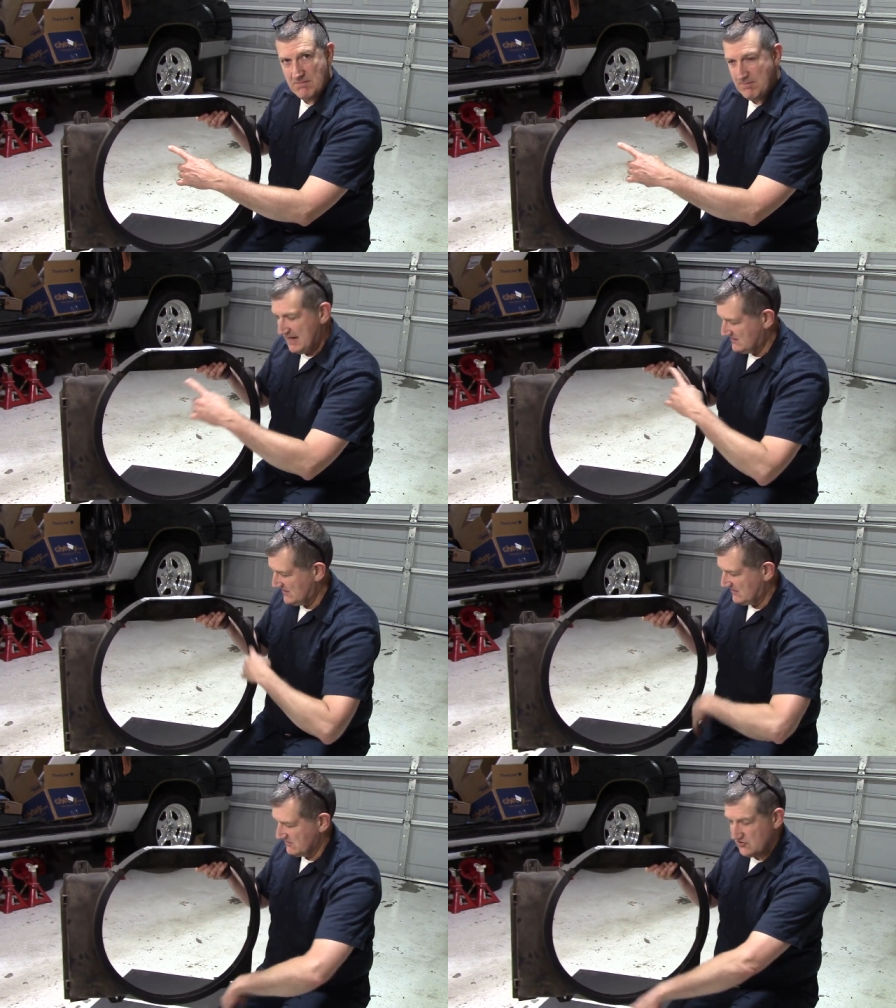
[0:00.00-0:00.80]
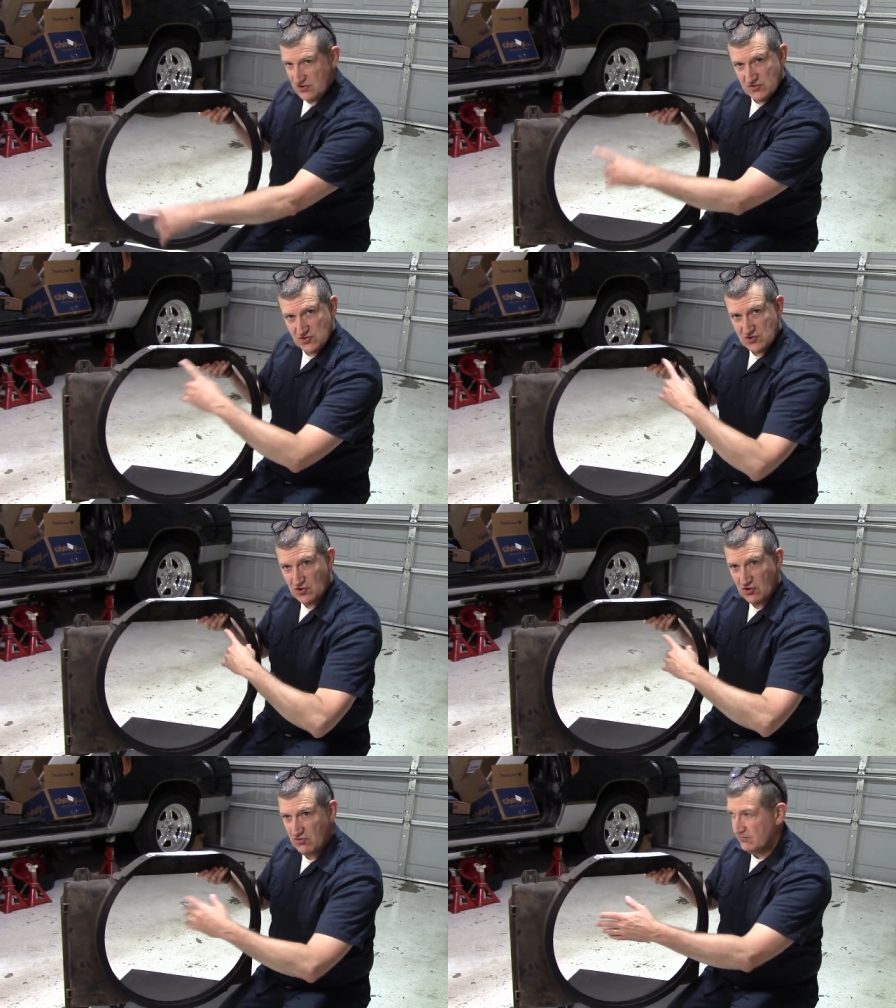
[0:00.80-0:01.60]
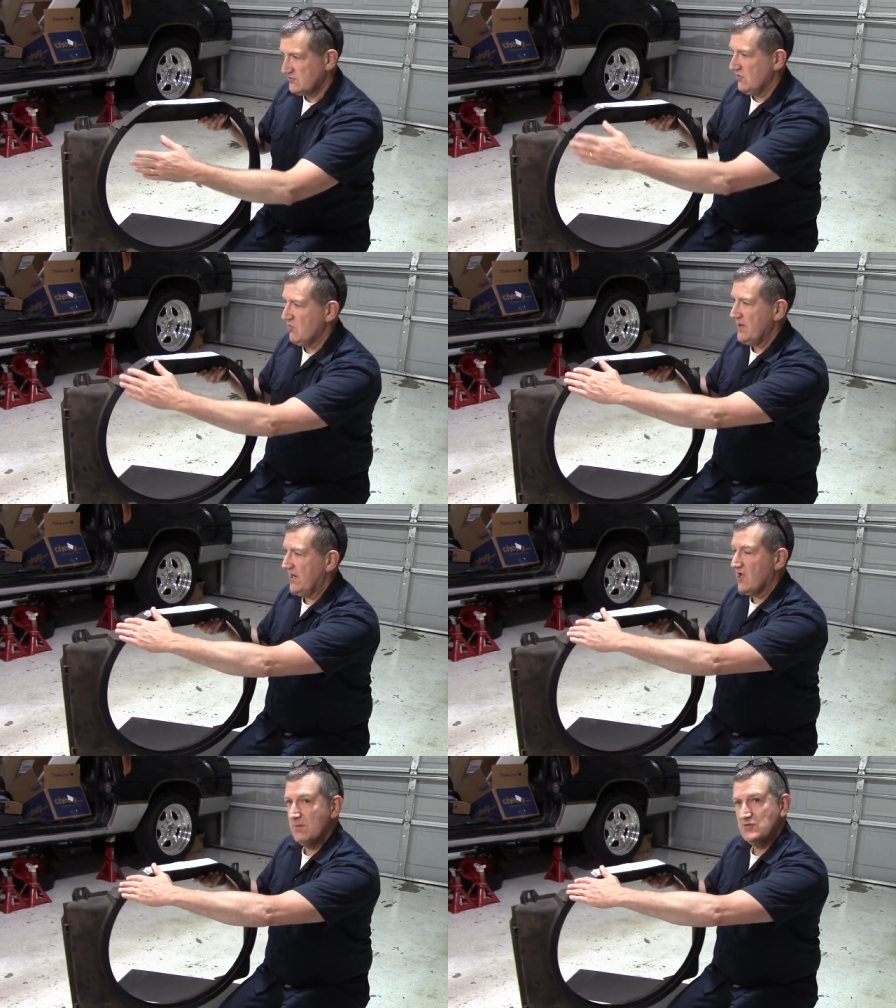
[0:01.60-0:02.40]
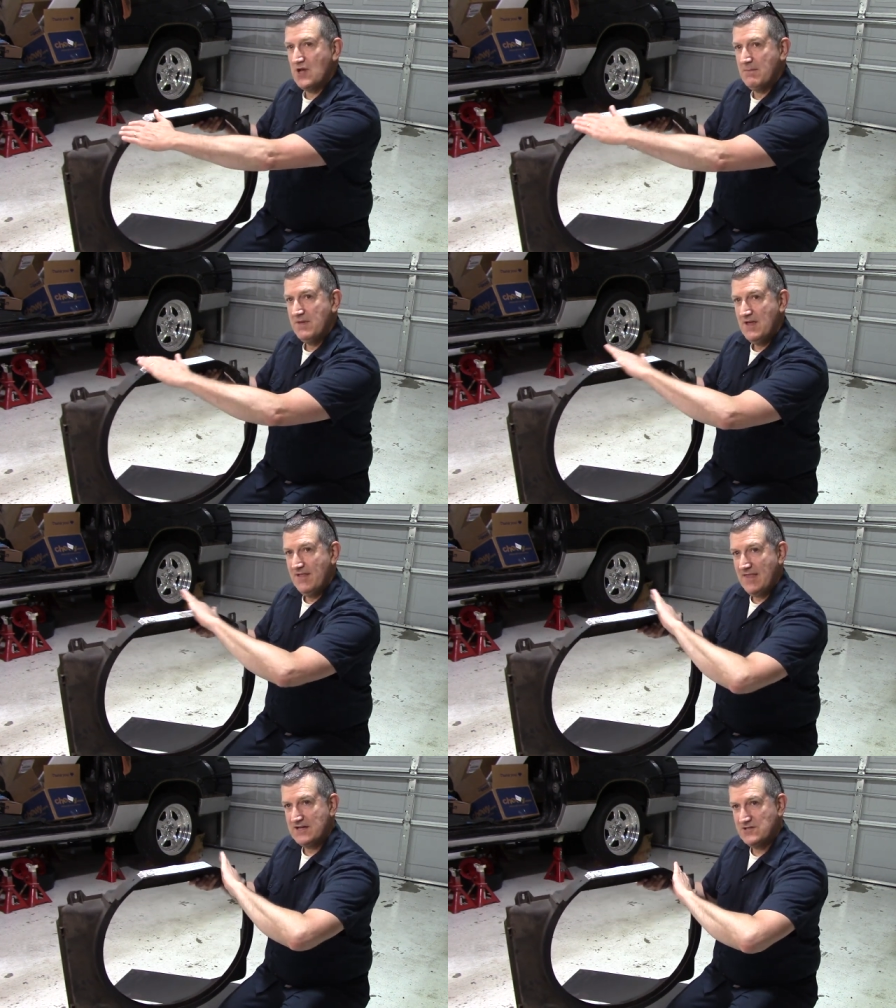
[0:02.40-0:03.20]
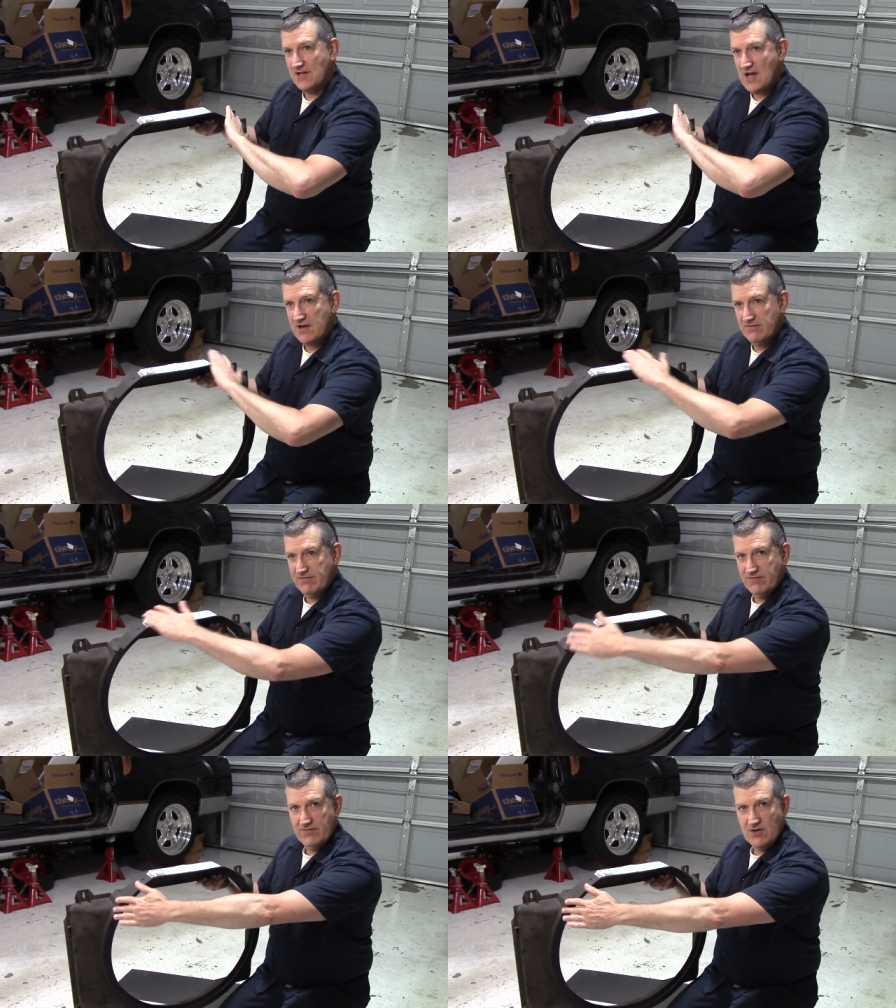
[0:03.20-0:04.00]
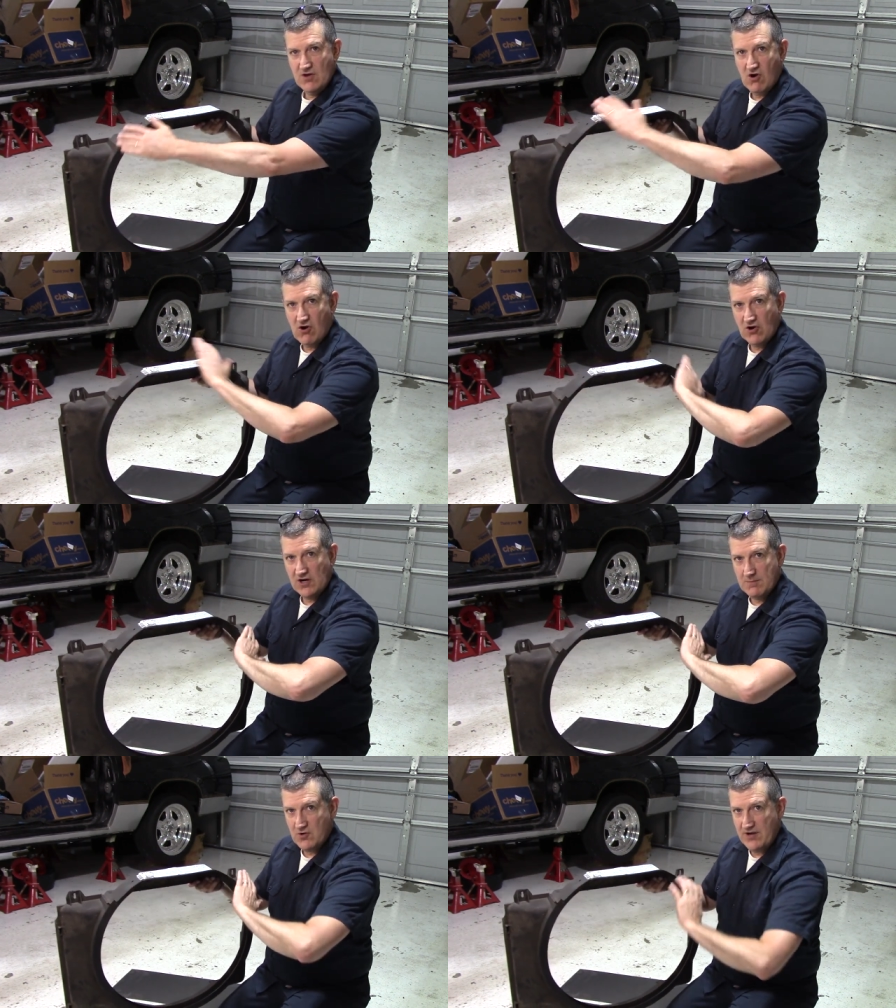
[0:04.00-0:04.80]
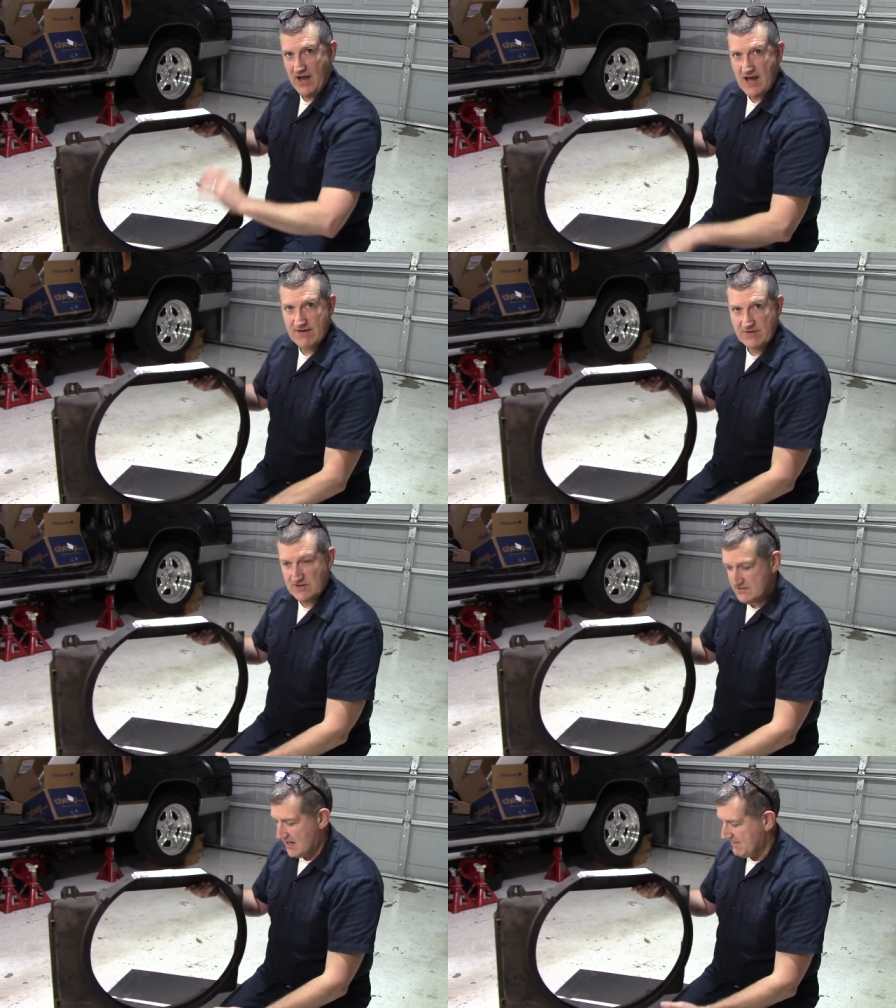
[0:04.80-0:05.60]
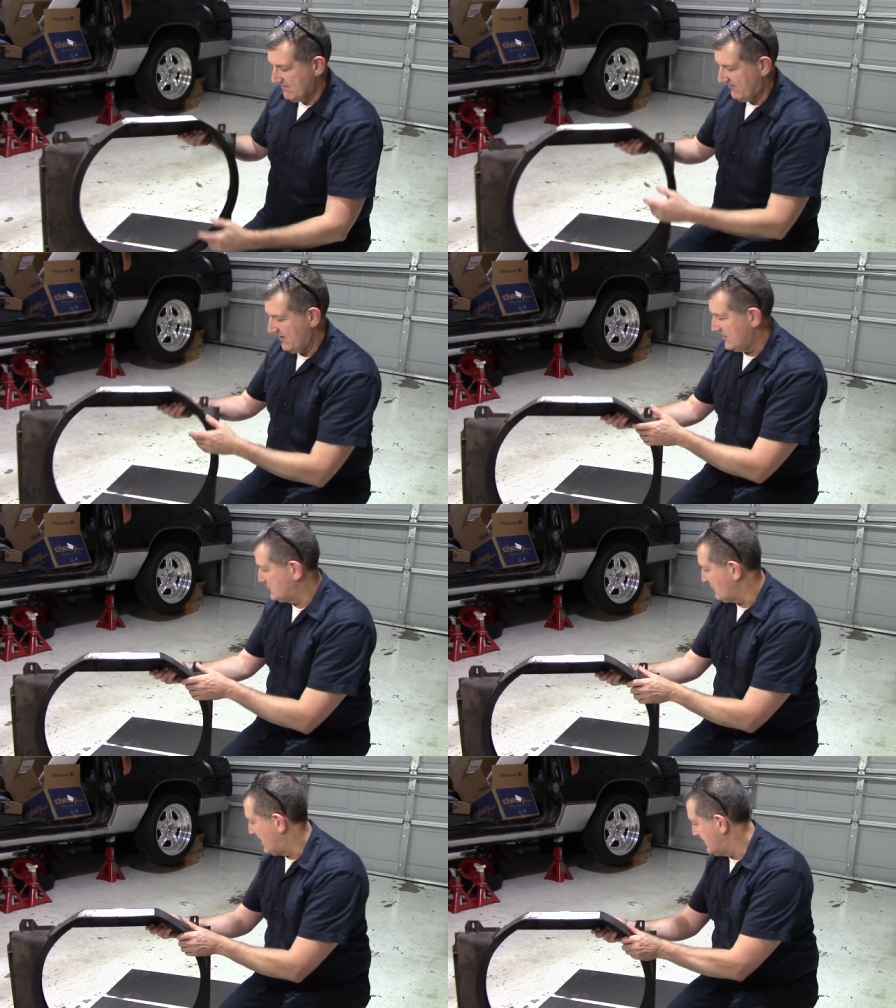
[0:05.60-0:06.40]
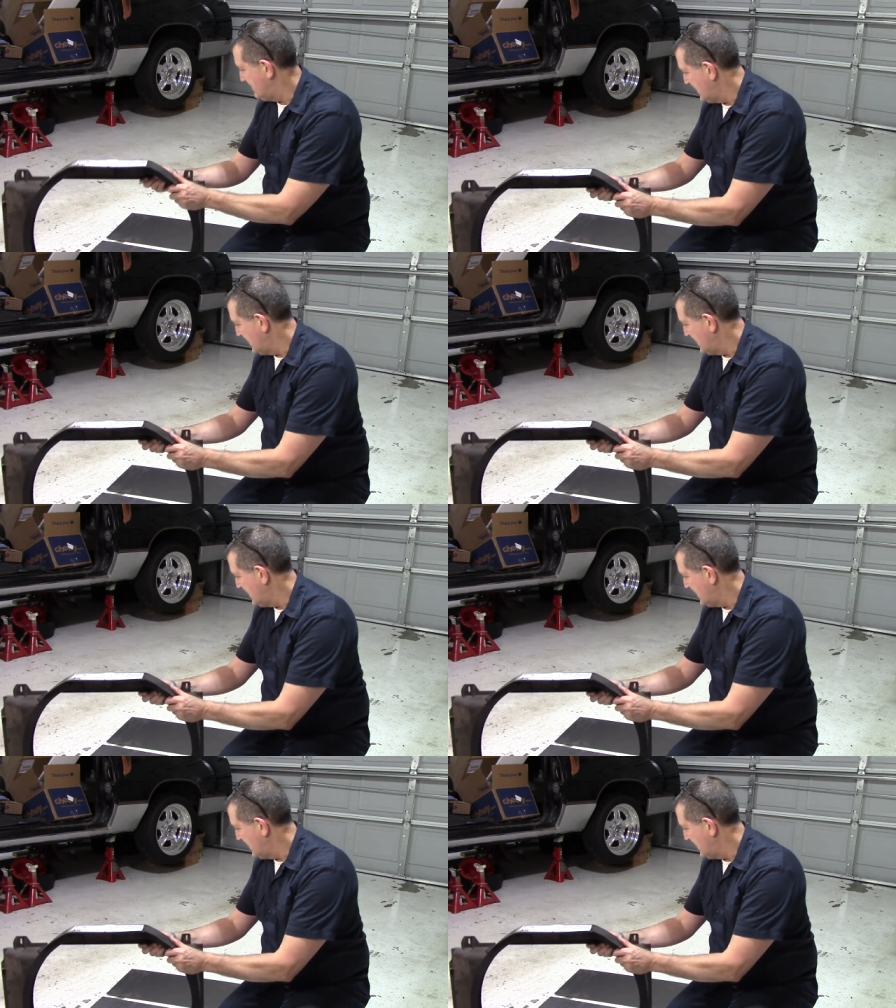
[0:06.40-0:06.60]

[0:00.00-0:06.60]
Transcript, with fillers: basic circle. So when it comes up, that's the kind of arc I'm going to have at the top of the fan shroud.